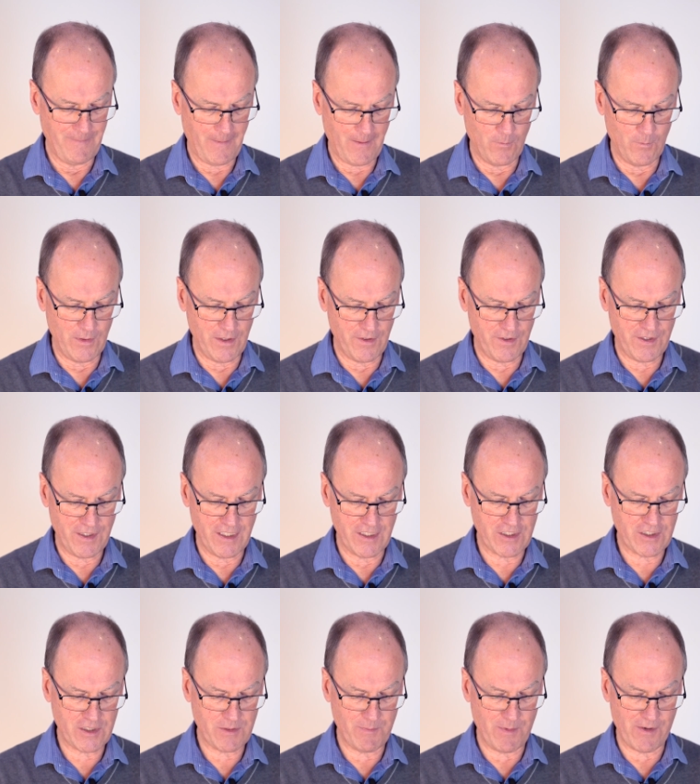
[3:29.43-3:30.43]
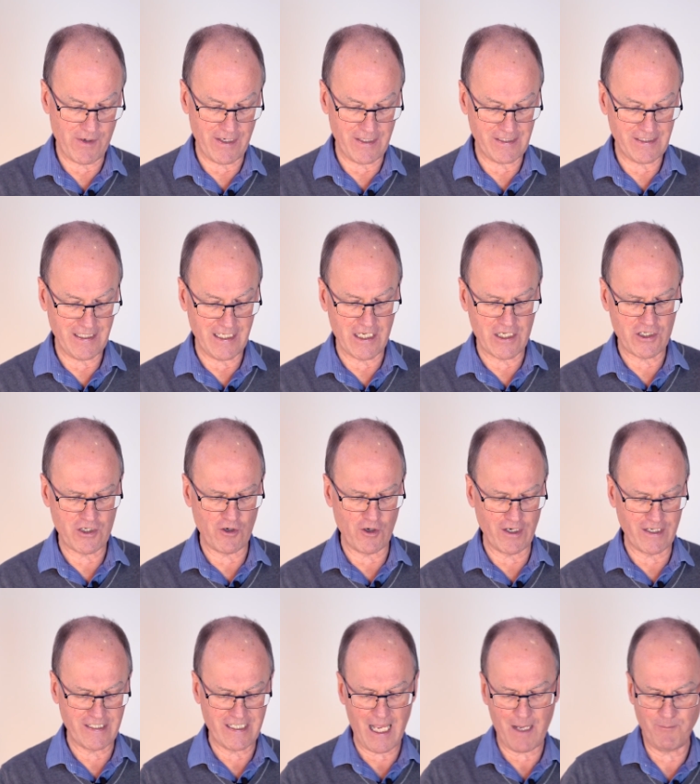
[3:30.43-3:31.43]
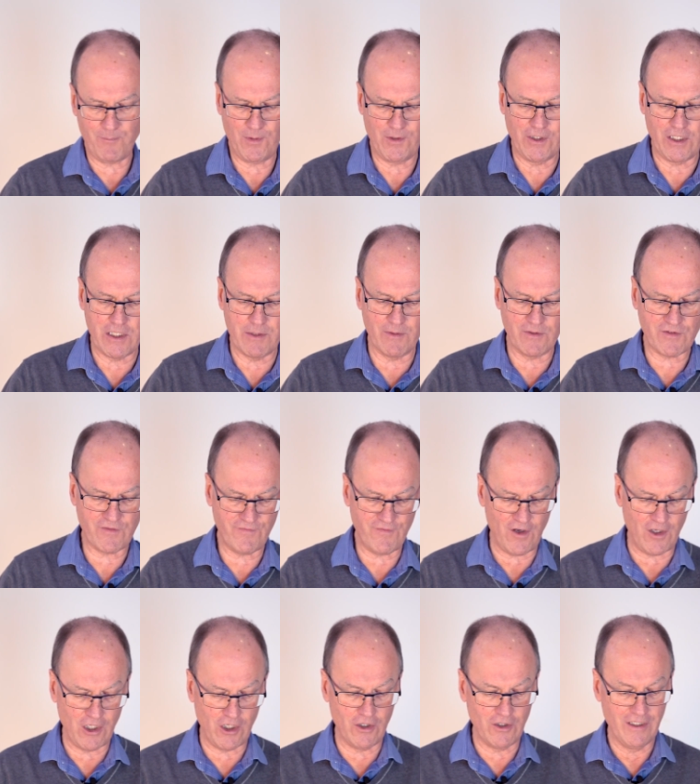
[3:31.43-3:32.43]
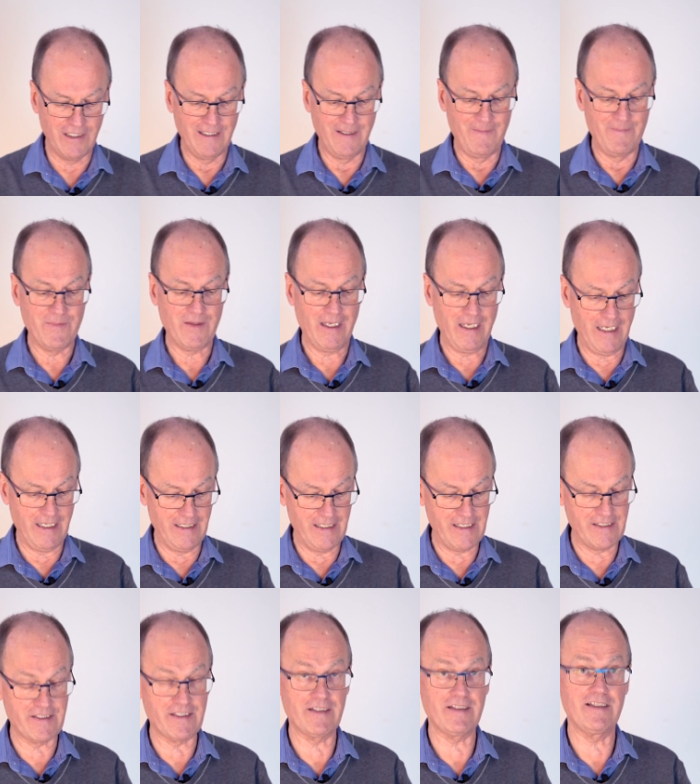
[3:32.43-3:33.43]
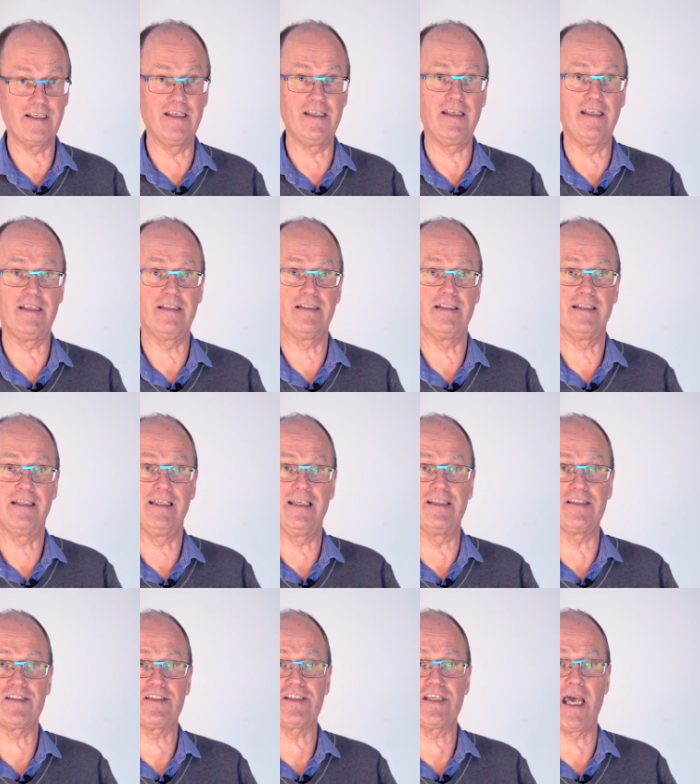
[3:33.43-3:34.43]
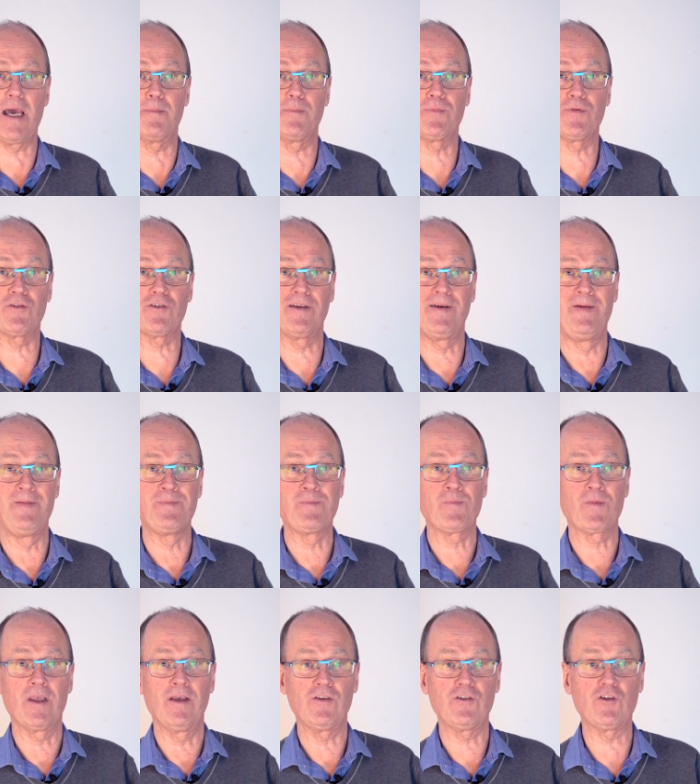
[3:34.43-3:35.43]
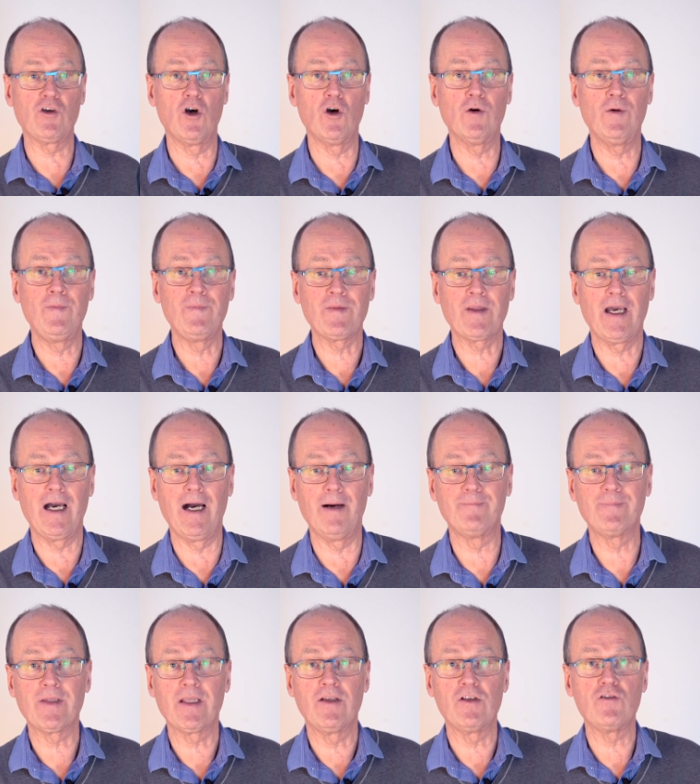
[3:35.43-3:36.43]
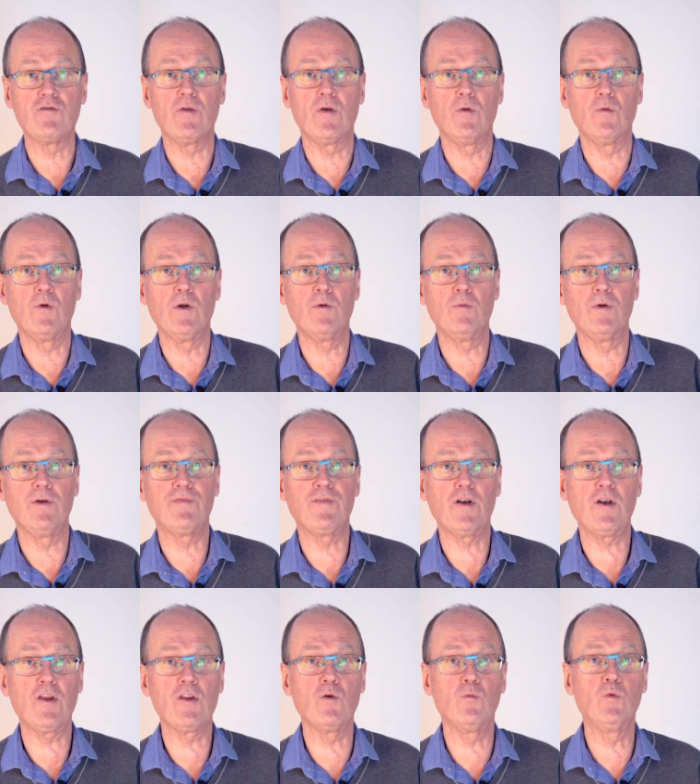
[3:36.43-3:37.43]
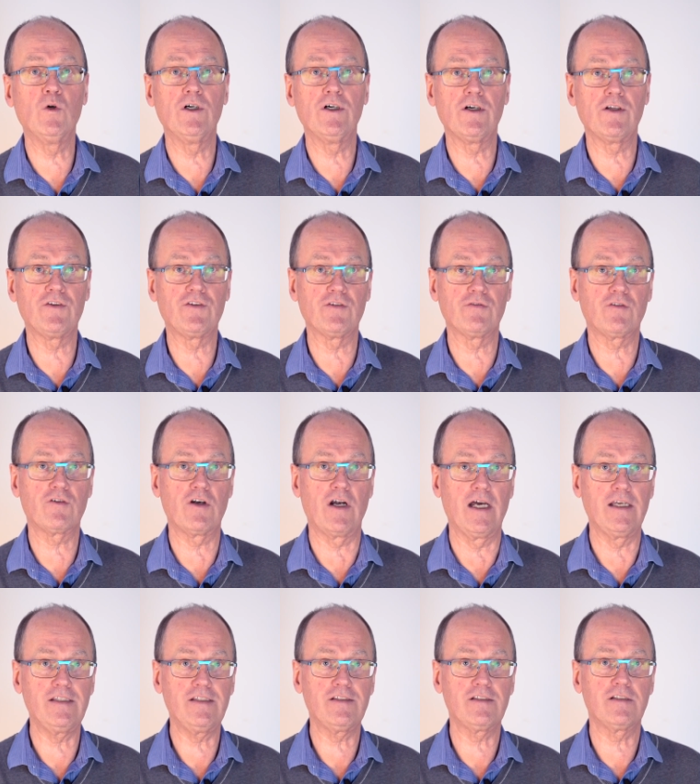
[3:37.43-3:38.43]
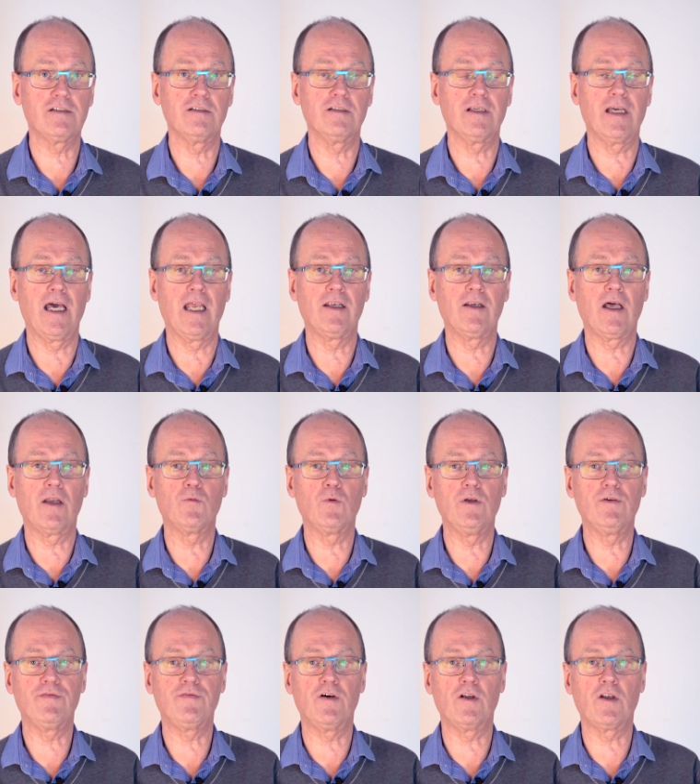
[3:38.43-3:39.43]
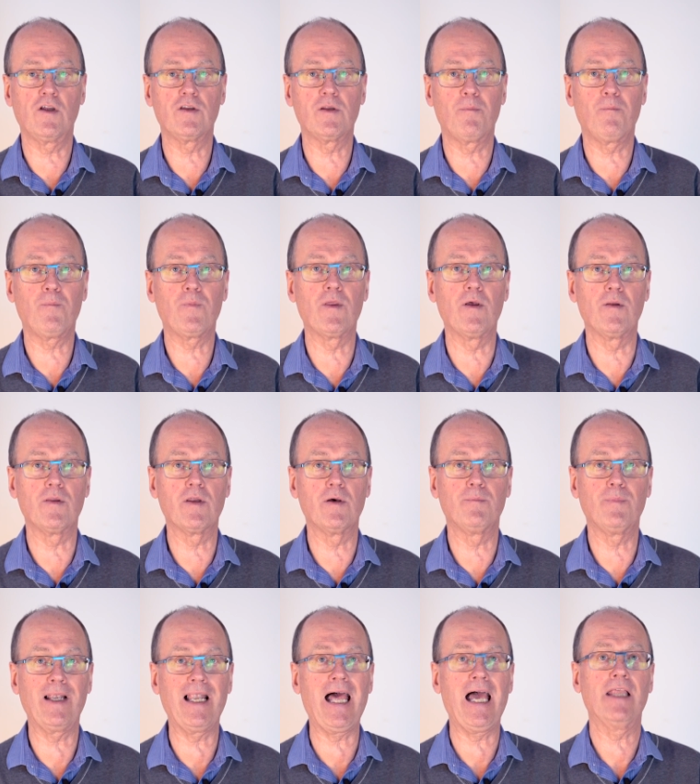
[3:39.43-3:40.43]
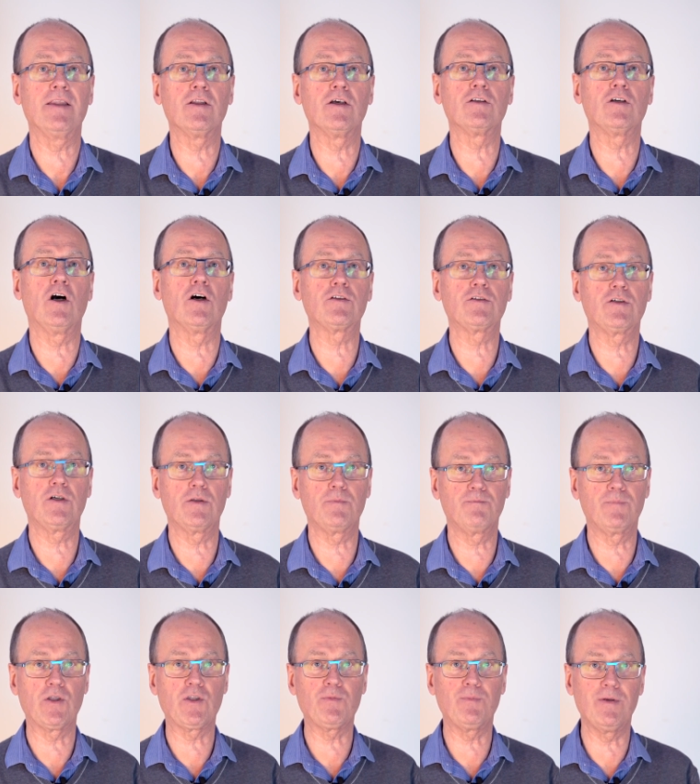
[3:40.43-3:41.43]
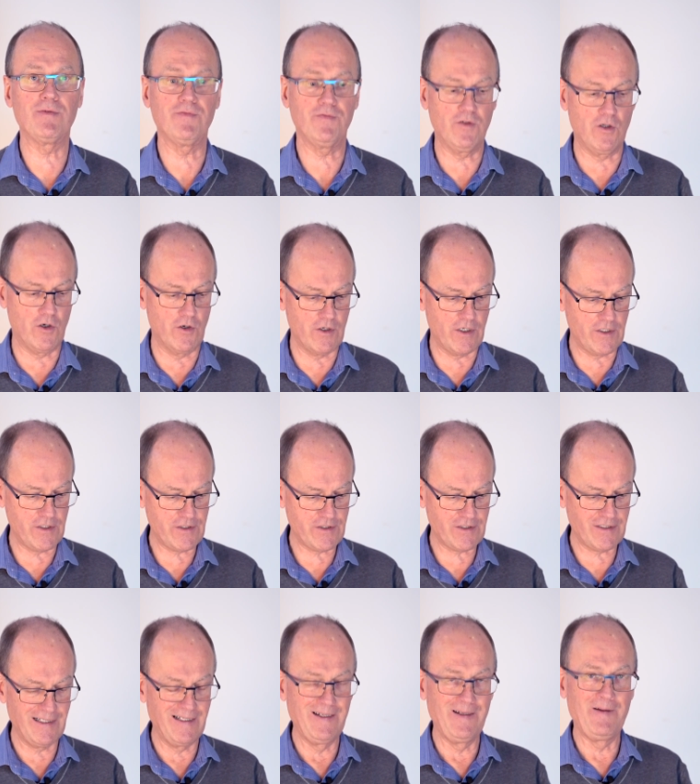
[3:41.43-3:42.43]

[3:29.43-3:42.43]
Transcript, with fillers: with his spirit. He is your example and you must follow in his, in his steps. So um, we, we follow the words of Christ and, and we follow the, the, the plan that God puts before us